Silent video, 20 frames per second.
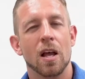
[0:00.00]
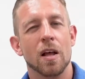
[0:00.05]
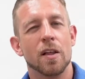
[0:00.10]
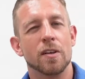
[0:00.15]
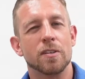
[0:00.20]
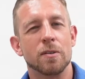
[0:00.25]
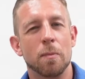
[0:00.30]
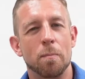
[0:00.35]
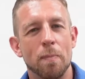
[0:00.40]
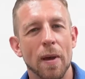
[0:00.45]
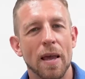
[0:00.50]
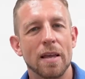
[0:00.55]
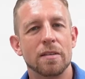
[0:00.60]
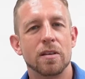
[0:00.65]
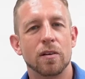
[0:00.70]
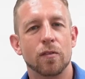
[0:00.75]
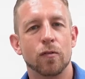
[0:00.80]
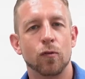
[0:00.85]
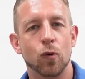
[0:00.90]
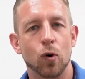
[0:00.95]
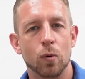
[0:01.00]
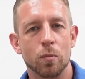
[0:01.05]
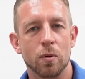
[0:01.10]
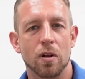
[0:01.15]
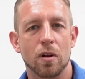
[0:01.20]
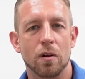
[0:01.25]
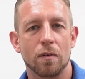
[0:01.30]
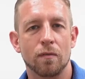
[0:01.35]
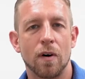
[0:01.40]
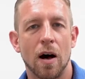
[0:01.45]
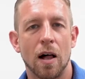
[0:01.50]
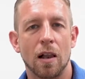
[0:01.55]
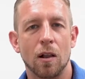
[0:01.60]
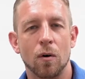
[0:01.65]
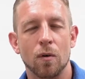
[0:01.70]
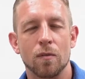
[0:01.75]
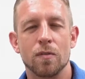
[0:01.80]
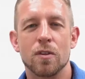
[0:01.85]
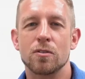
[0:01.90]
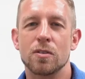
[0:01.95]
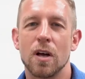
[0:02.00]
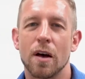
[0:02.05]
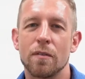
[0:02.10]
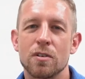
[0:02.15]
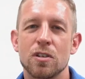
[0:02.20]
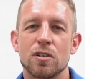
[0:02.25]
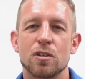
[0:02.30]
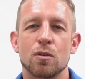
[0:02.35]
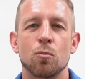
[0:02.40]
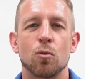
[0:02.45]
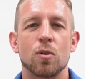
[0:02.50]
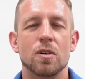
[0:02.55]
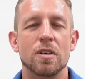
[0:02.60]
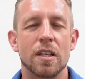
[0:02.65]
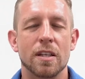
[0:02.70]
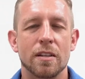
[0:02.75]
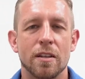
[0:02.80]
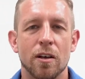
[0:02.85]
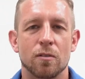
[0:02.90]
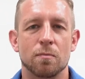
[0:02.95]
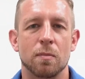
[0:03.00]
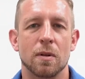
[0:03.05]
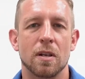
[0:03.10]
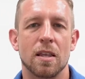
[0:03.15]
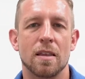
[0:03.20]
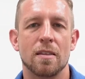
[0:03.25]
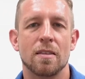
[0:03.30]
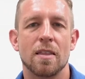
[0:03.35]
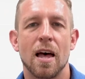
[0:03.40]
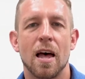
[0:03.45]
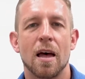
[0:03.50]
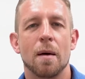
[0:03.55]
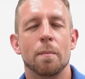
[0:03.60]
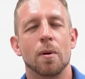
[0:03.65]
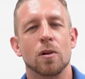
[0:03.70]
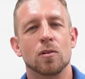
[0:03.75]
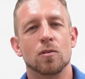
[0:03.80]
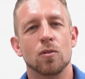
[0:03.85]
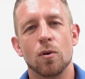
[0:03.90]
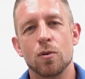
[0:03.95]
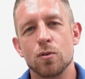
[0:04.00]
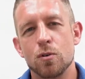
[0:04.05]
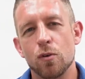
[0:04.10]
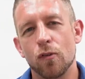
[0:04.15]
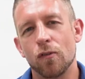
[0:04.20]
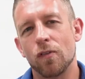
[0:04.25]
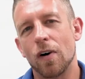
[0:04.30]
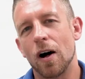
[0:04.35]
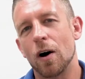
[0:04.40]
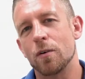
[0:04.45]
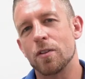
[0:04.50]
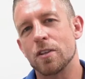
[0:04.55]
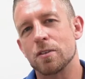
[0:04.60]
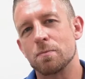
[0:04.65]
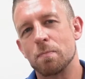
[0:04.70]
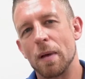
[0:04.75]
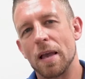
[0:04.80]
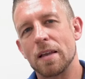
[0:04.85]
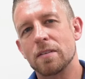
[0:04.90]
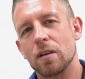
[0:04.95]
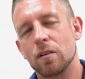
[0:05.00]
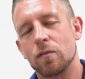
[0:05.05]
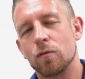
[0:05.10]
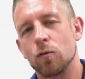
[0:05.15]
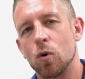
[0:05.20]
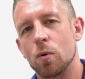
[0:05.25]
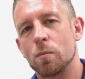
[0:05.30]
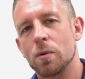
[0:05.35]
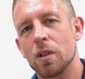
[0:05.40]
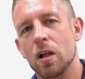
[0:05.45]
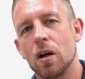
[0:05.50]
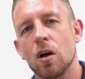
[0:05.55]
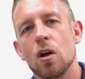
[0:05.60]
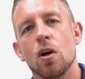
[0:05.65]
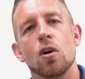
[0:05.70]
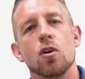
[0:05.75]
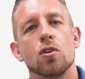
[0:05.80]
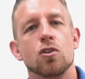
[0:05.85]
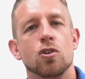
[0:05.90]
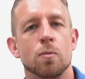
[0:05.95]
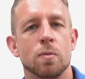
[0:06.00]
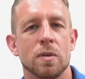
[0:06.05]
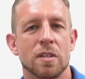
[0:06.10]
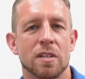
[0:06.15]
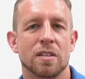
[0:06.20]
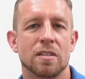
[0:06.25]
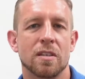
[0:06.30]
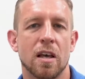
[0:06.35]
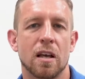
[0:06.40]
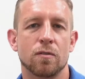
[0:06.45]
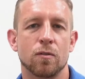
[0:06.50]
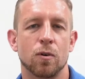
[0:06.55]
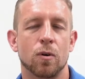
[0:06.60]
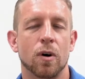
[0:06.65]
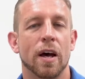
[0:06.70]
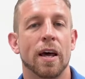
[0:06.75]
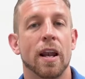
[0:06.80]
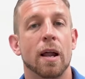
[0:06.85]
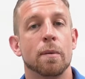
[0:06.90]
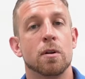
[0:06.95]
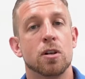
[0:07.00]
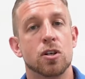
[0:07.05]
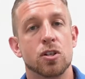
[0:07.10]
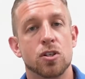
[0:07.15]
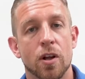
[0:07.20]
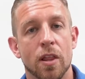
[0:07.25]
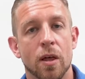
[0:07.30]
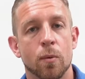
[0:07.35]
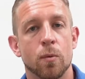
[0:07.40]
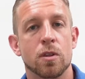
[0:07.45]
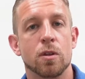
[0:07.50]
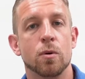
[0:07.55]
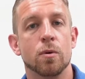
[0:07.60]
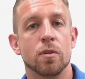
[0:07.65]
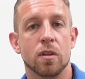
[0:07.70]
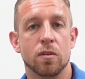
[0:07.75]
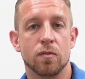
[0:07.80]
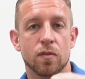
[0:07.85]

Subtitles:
There's a basic formula to follow. There's obviously some more details beneath that, but as long as you follow this basic formula, you'll be successful. And I'm going to share that with you in this